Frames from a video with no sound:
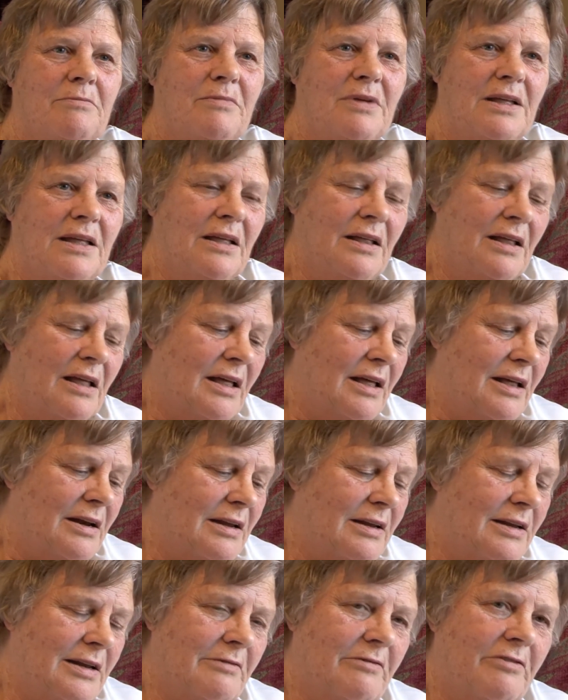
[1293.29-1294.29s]
I had
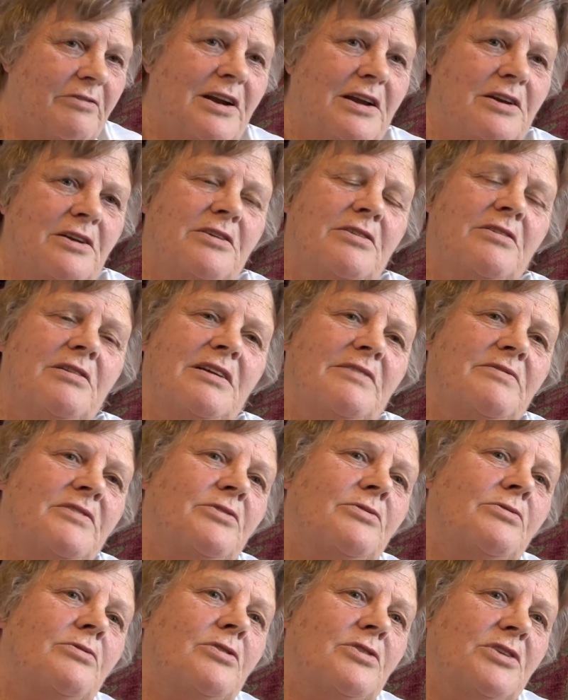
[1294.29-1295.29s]
a little friend who lived
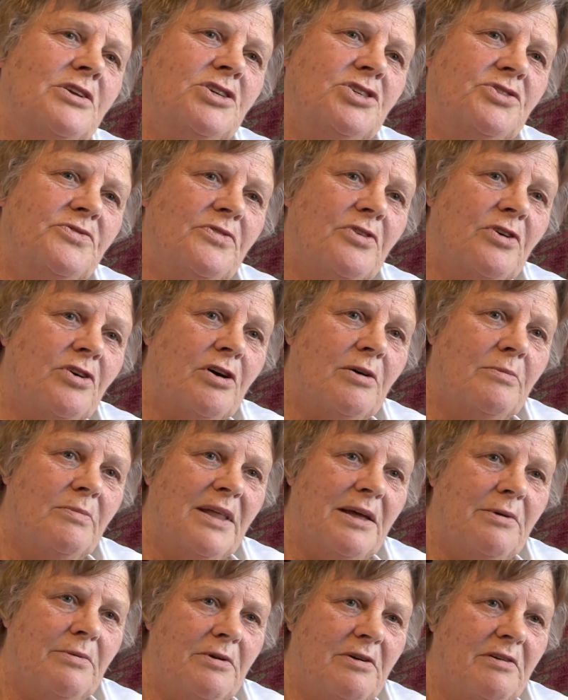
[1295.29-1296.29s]
at Roddage Farm.
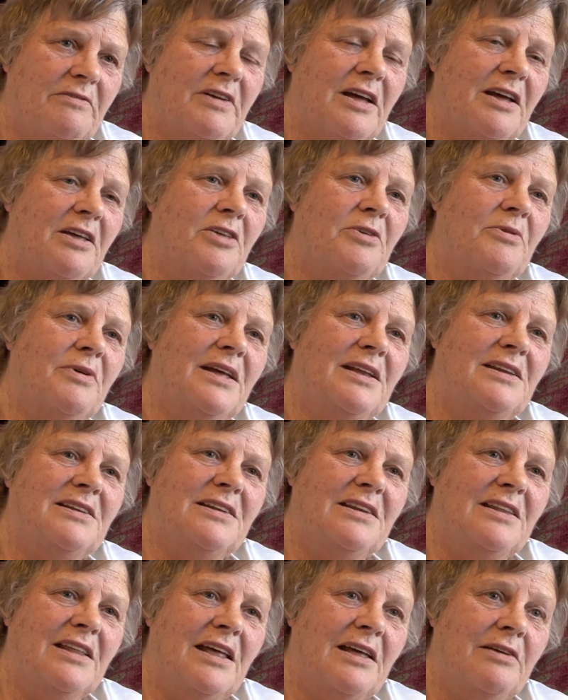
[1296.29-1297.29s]
They were
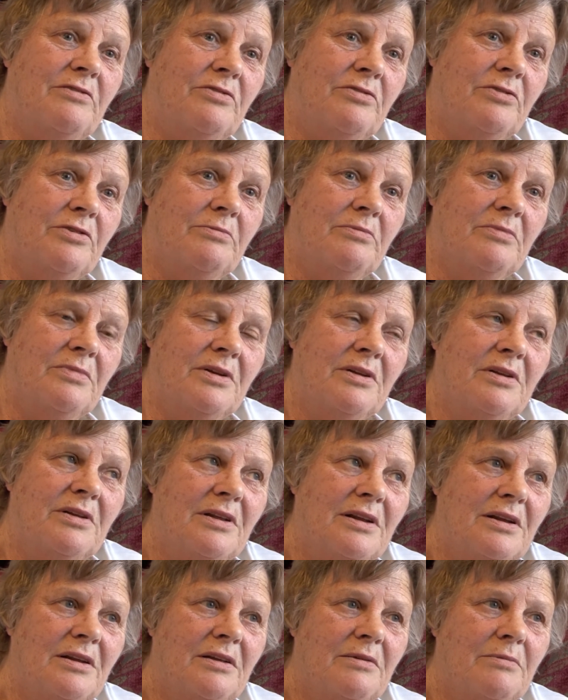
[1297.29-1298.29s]
evacuated there from
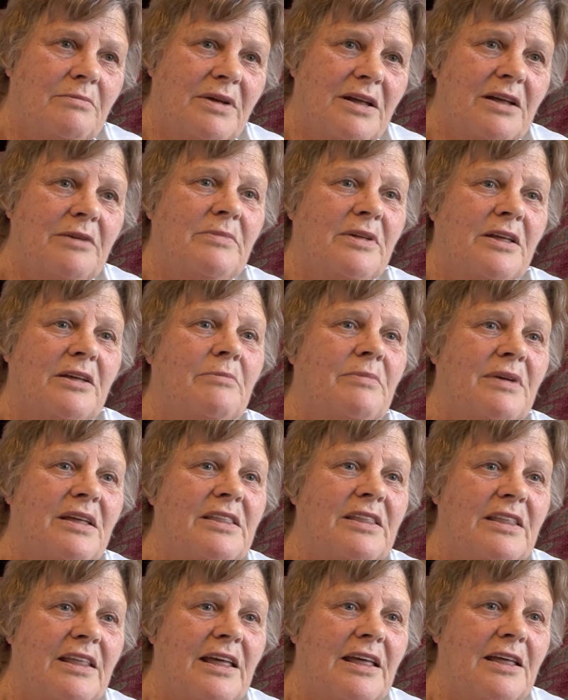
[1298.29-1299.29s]
Birmingham, I
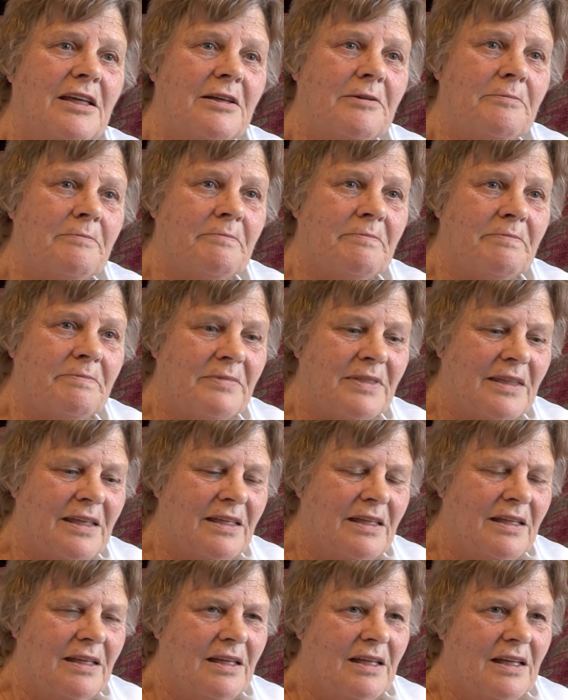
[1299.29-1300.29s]
think.
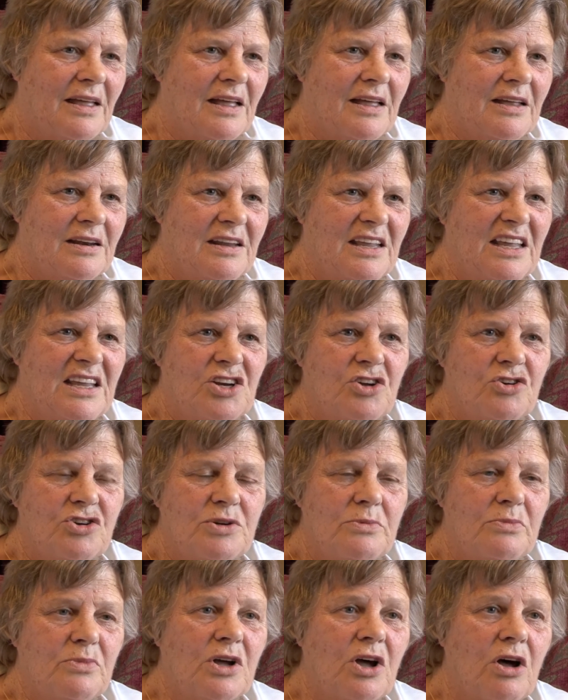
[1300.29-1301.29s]
And he'd
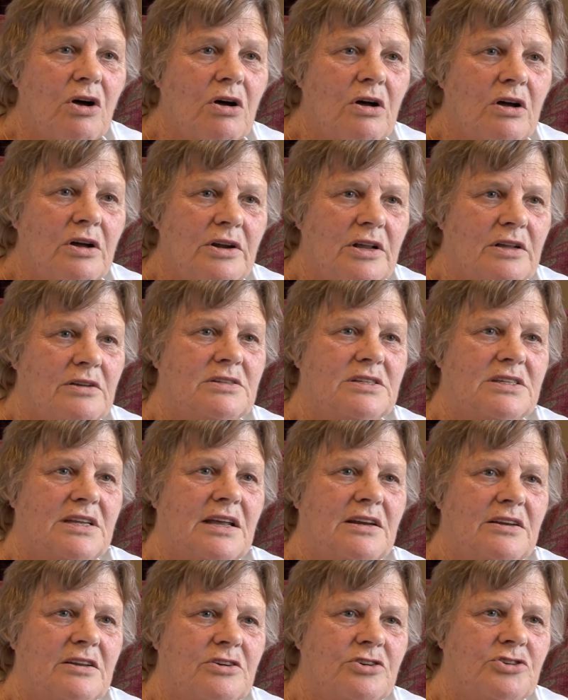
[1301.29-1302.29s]
got a Meccano
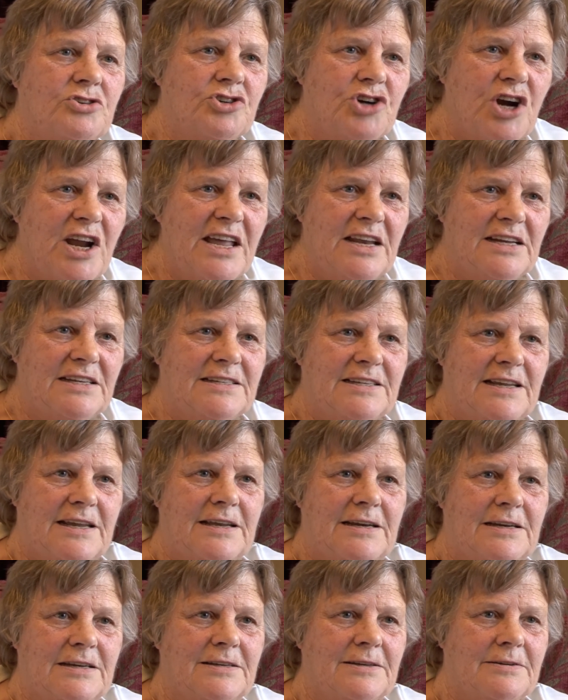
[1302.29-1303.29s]
set and a train
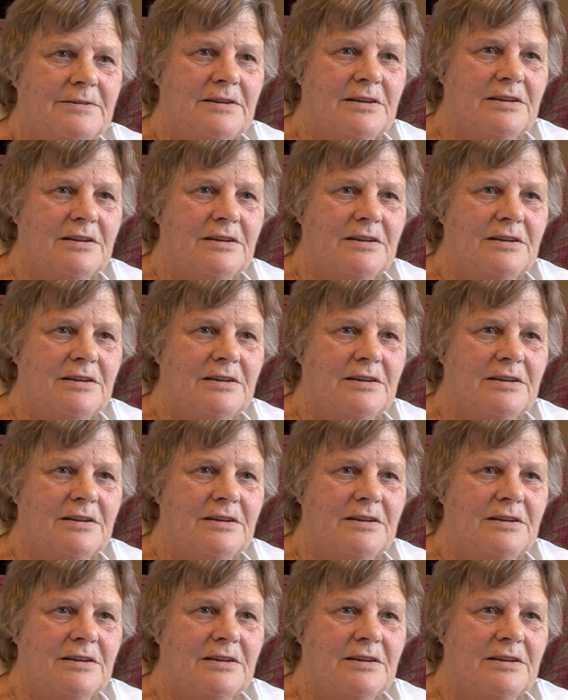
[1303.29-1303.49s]
set.